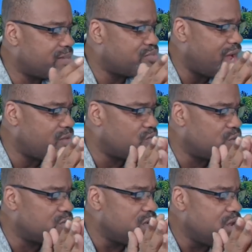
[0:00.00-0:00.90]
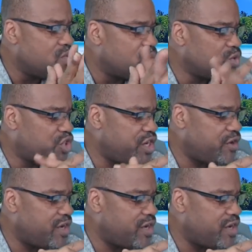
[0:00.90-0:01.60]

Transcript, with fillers: The bot won't won't cheer